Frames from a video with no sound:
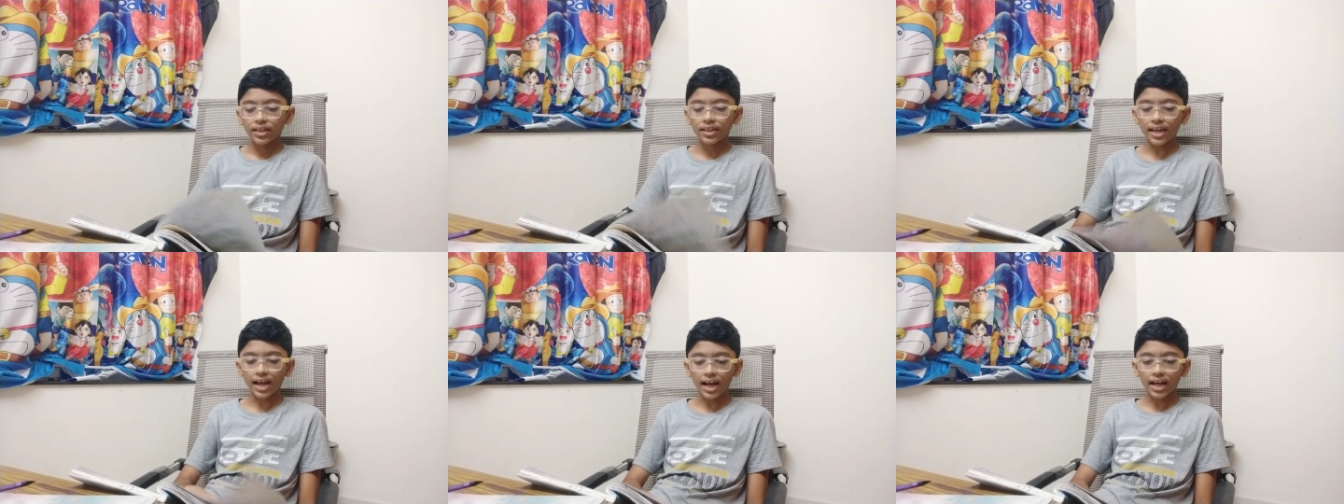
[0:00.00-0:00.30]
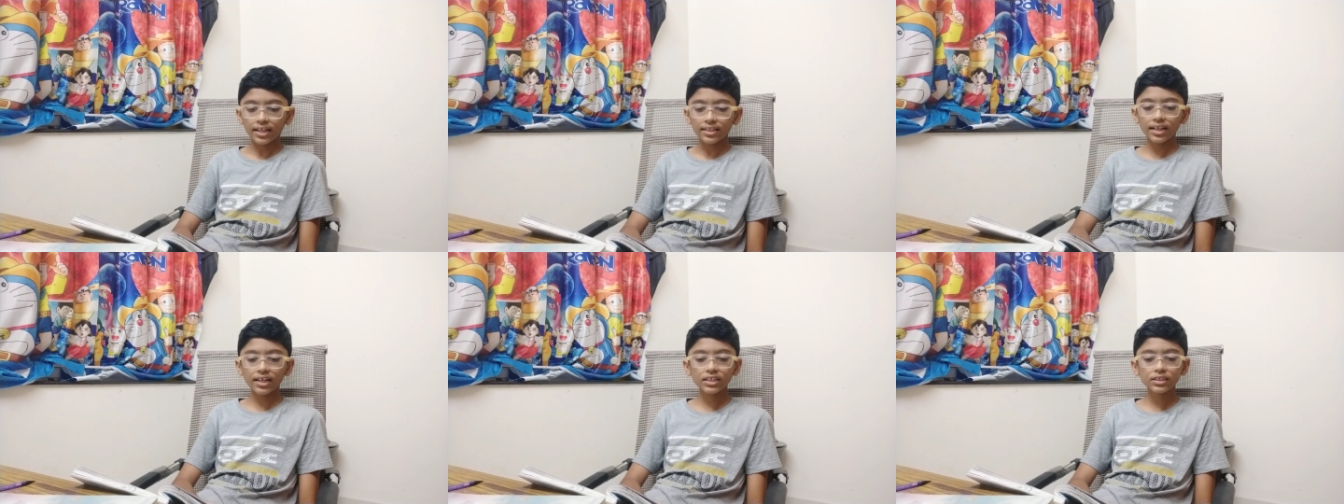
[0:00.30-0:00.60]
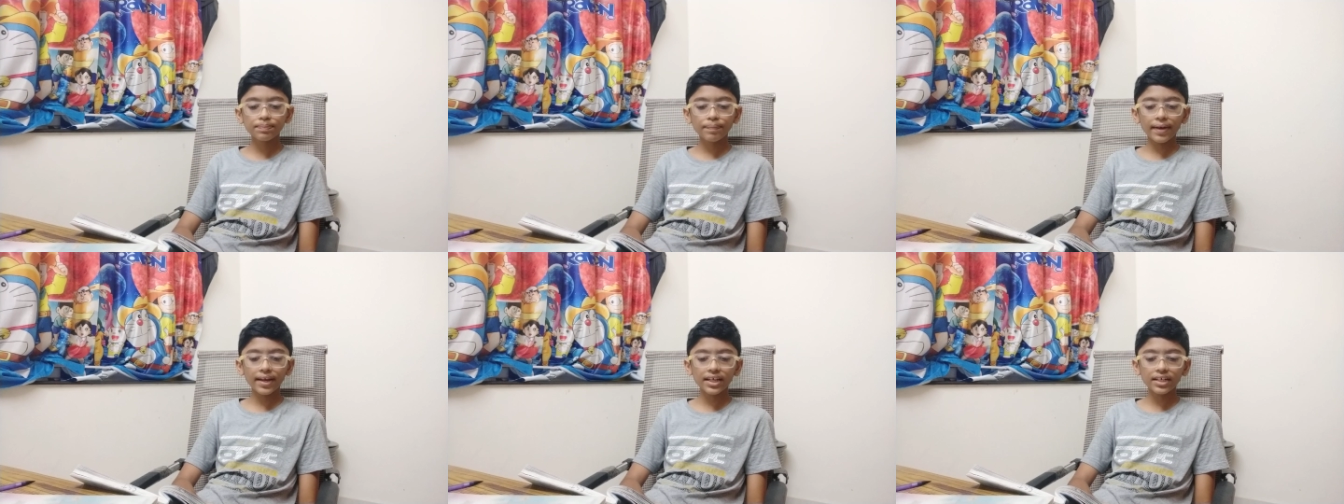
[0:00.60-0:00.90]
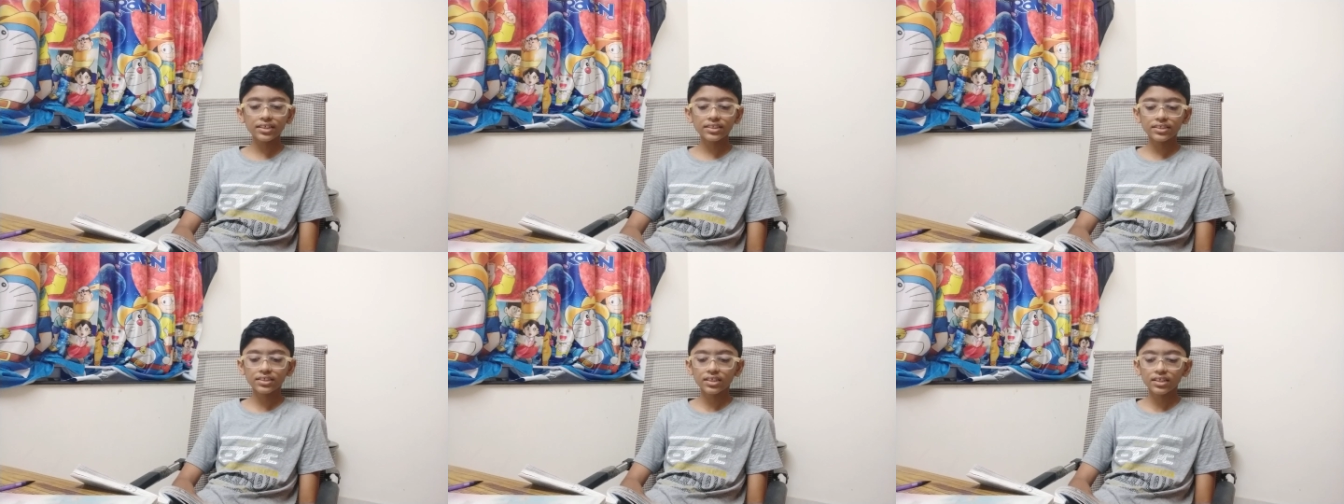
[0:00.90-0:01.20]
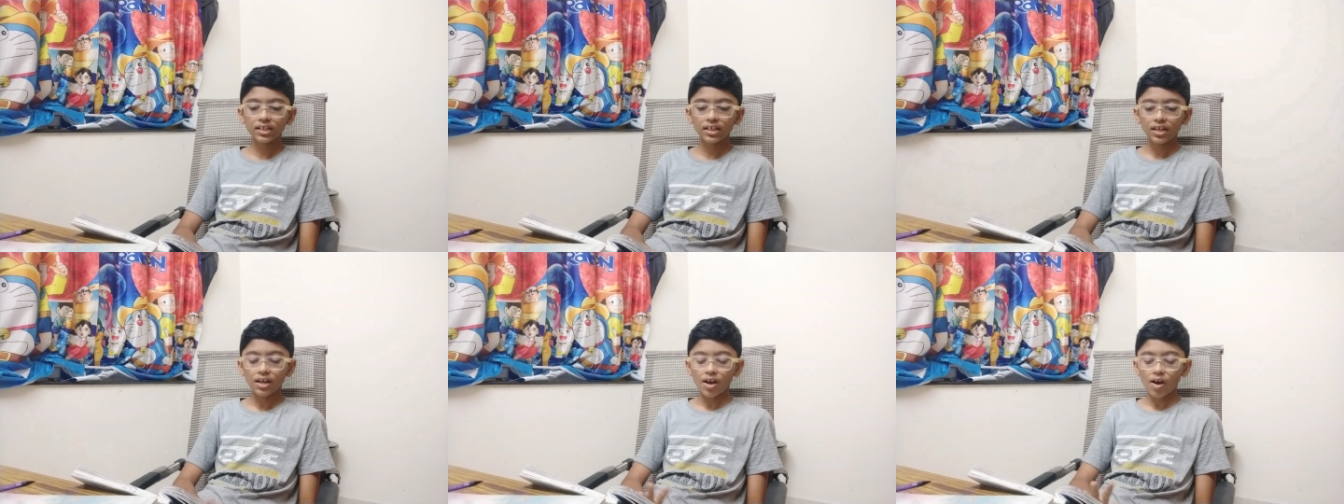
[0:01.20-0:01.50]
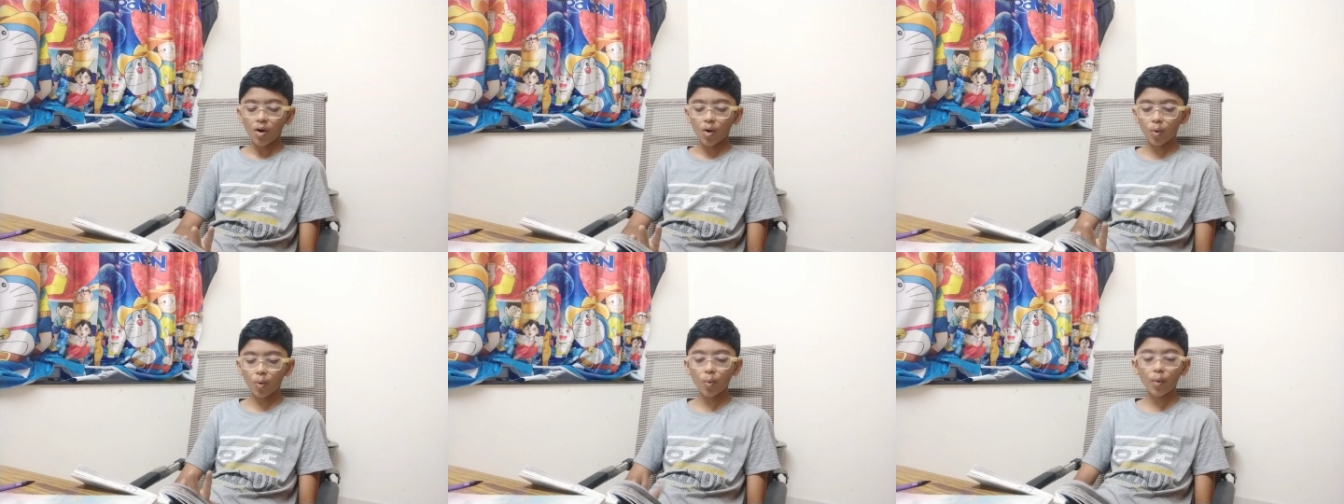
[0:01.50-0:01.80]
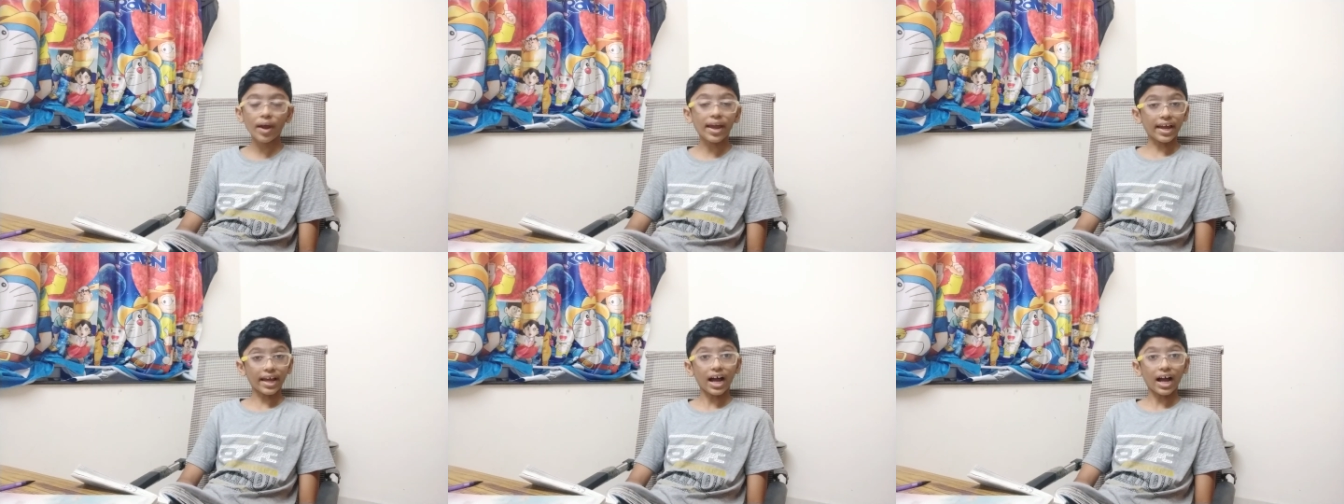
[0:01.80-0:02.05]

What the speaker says: Yeah, next page. Oh wait,